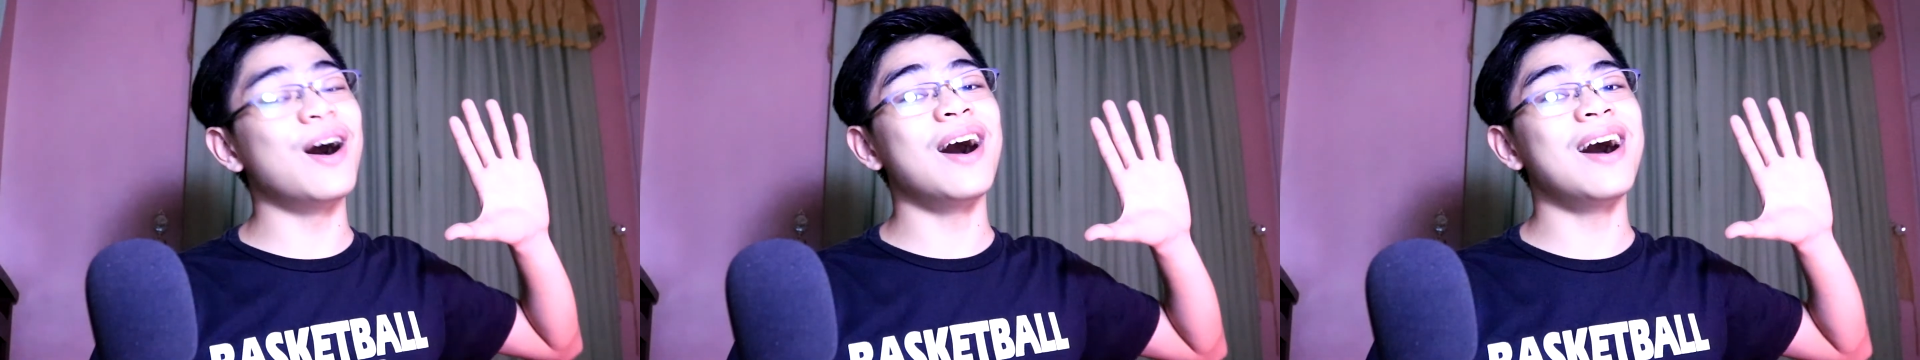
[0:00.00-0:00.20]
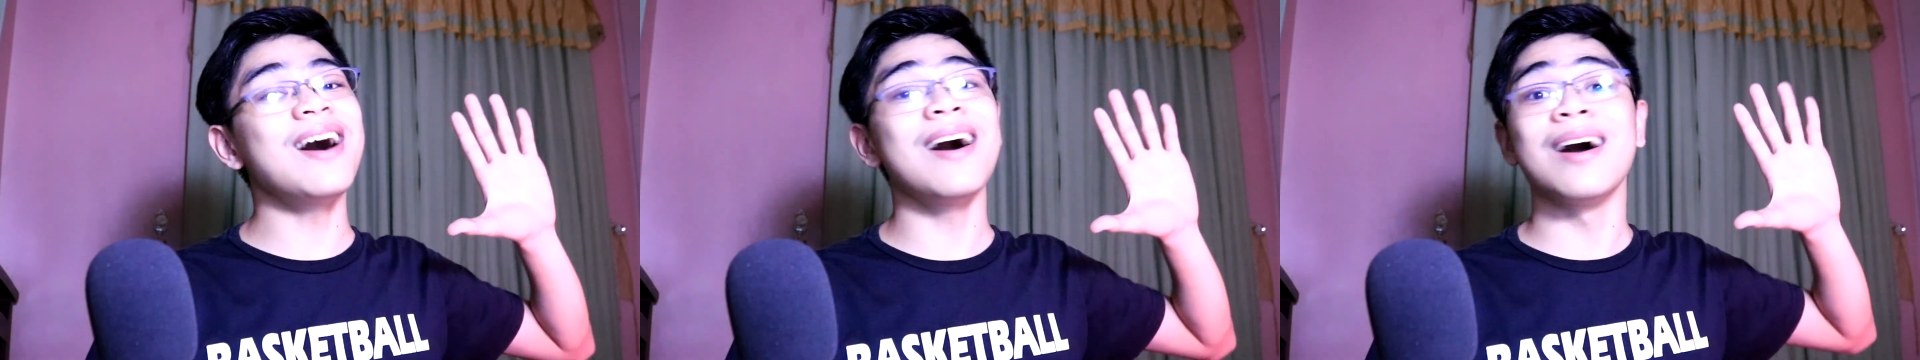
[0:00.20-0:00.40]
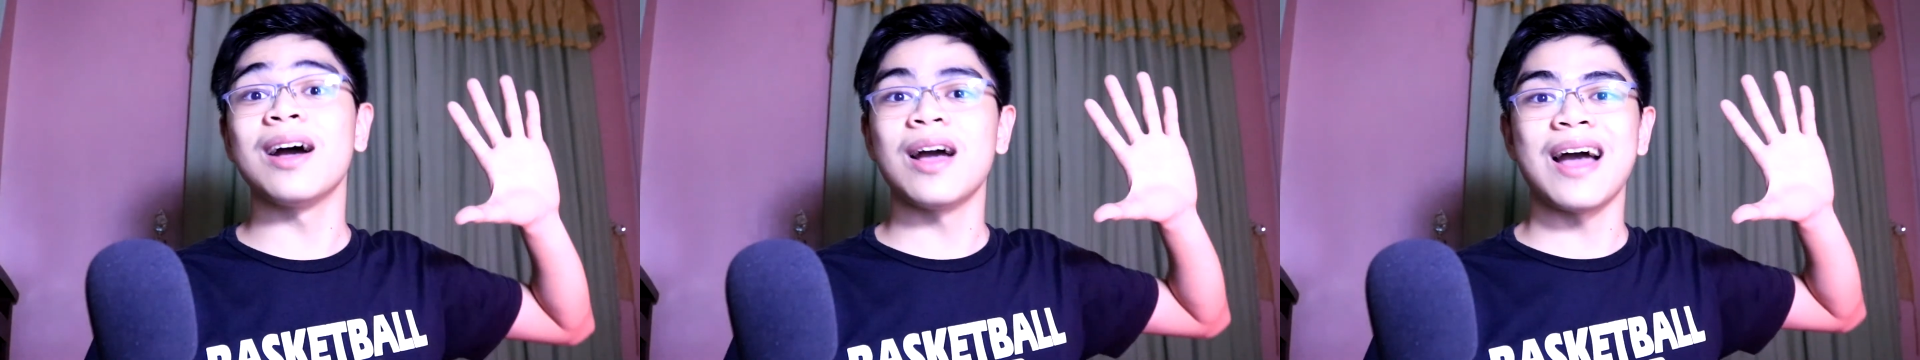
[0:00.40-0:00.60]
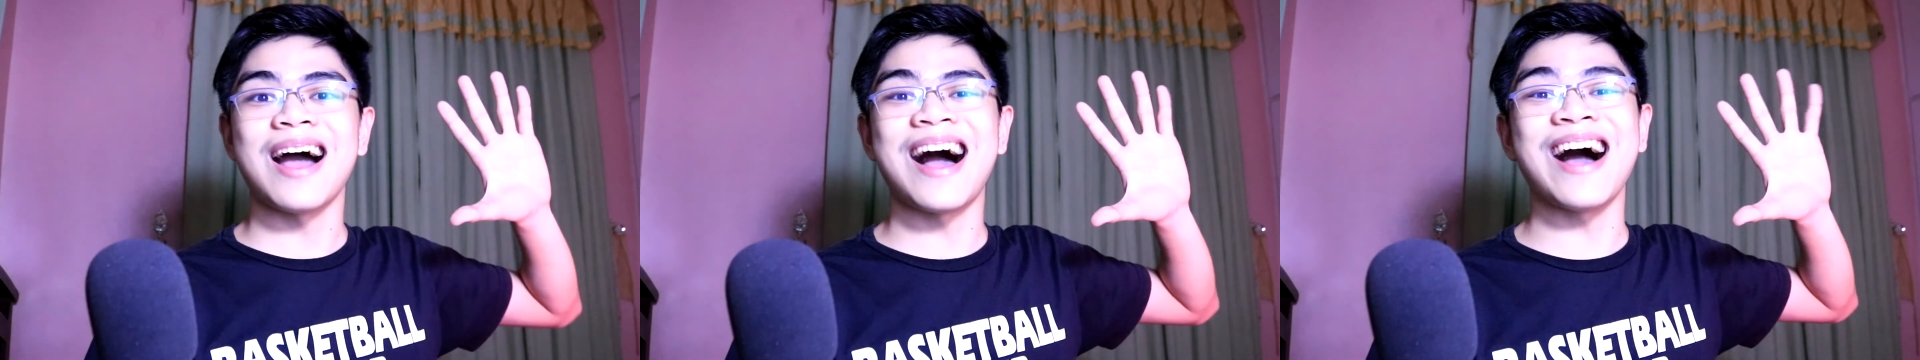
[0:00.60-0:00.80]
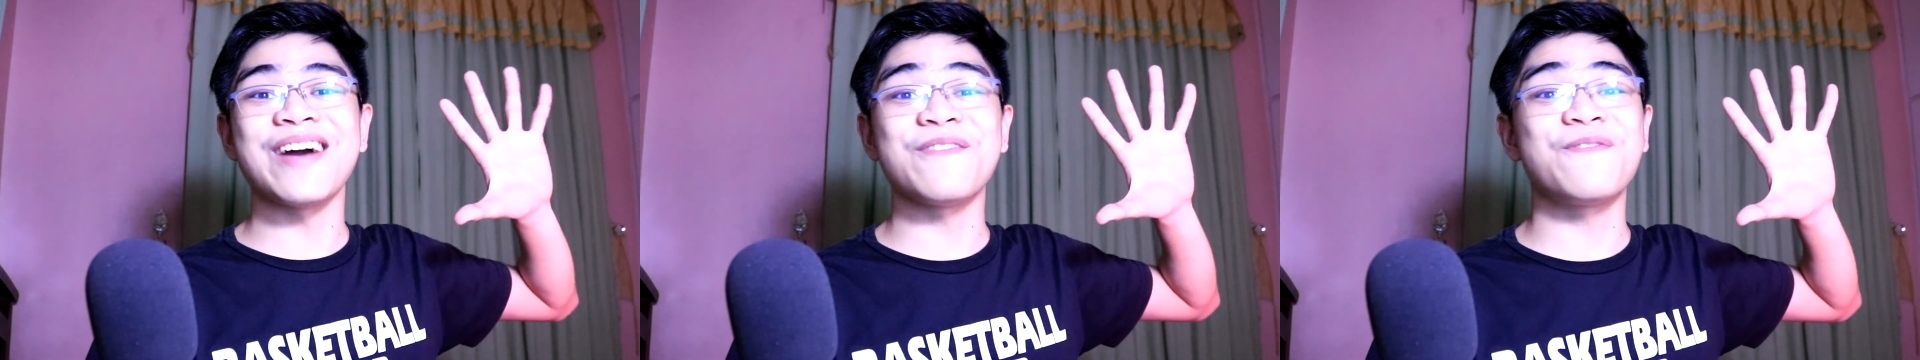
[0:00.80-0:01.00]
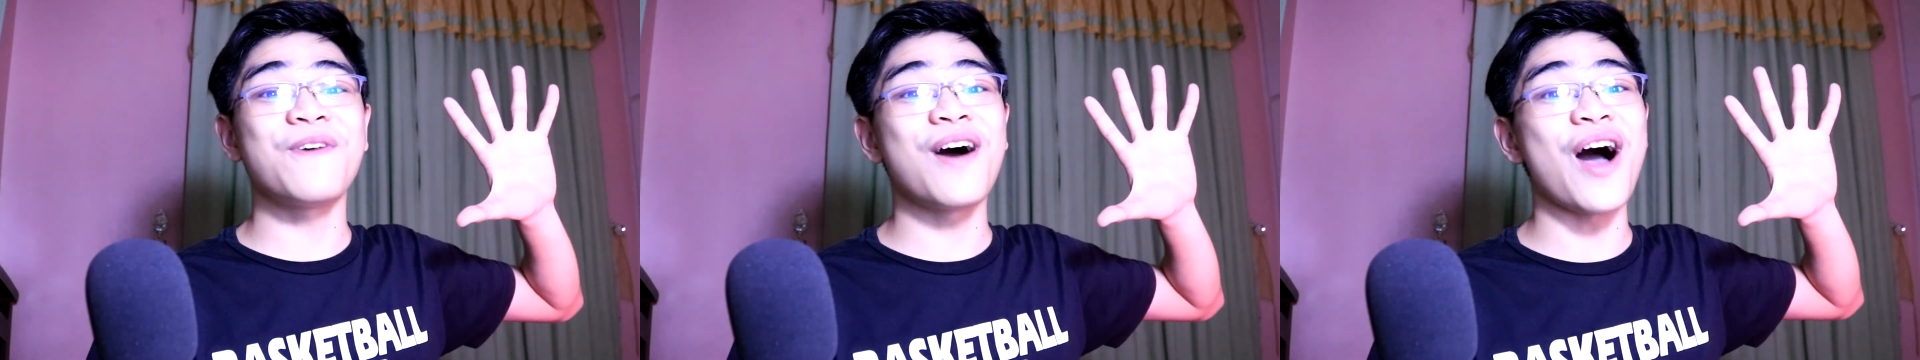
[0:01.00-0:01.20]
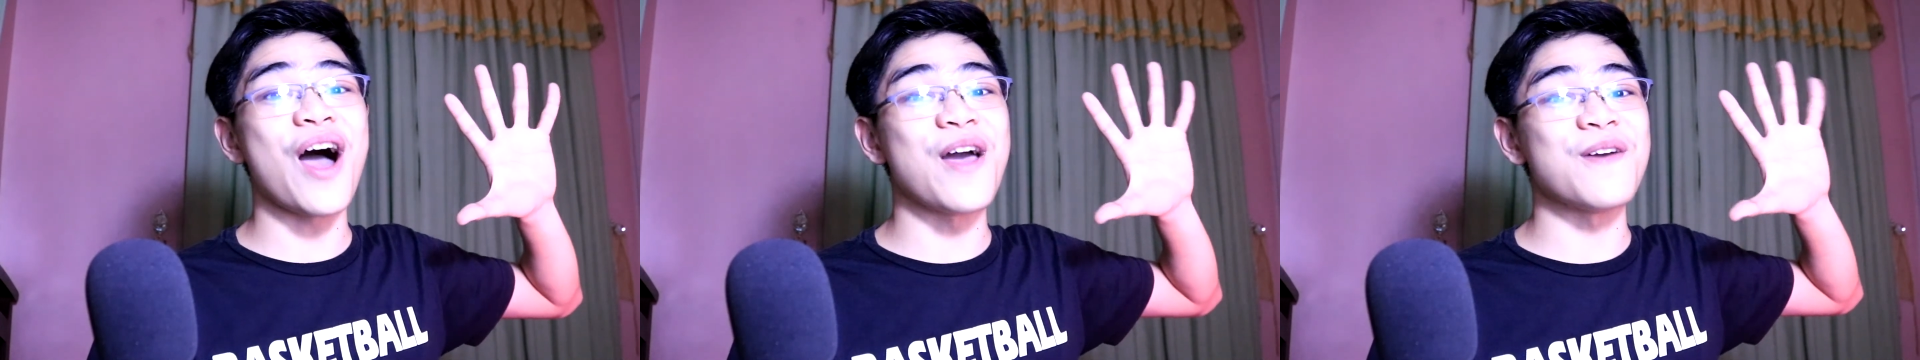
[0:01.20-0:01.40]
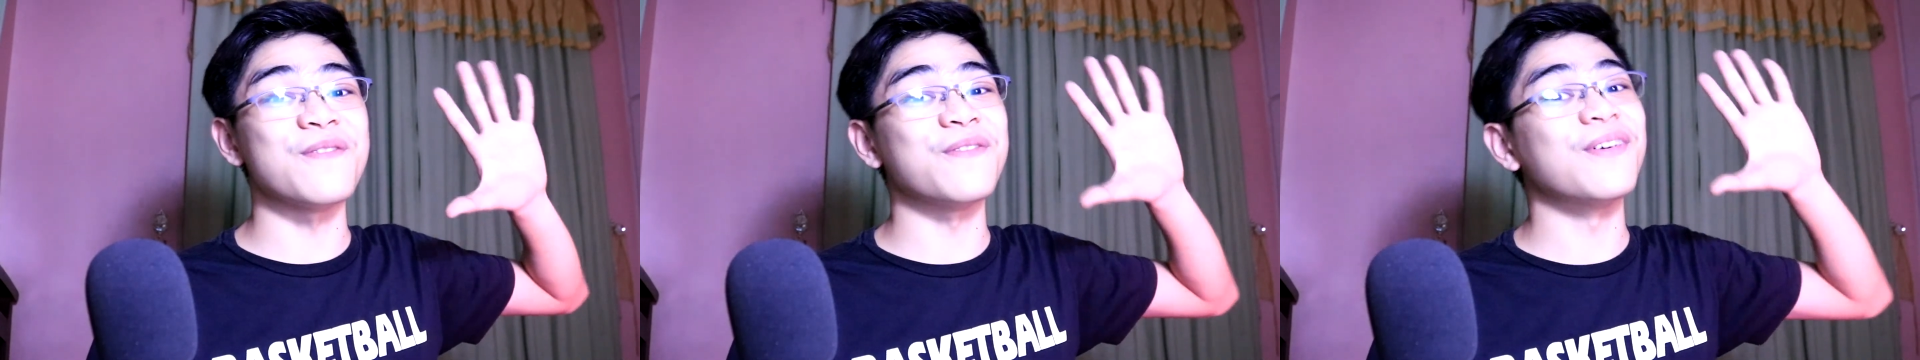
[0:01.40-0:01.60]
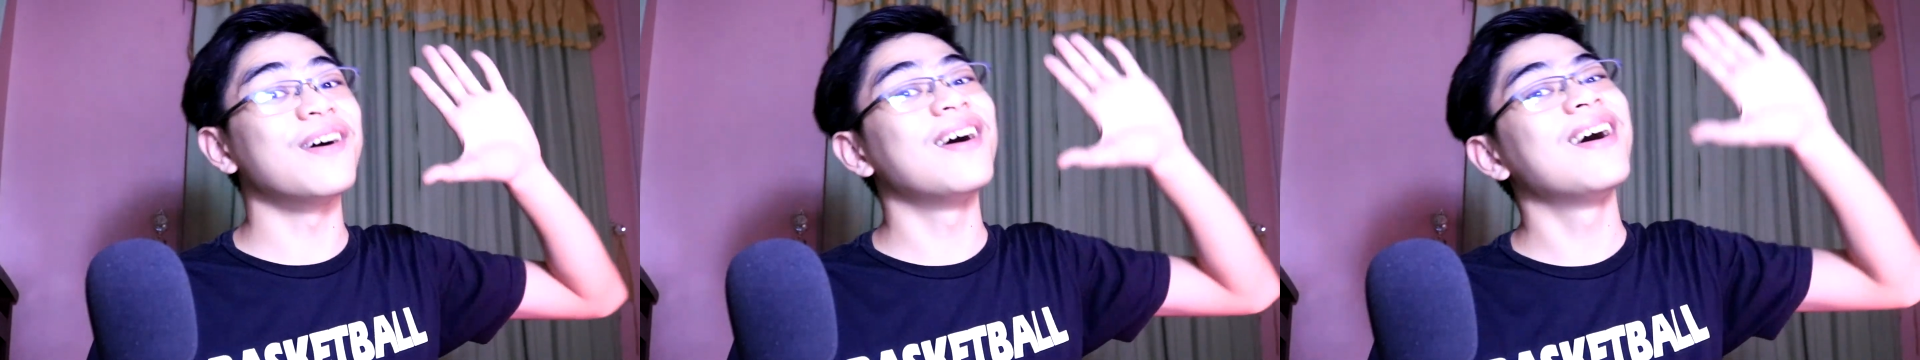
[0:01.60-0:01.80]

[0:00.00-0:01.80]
Haha, high five.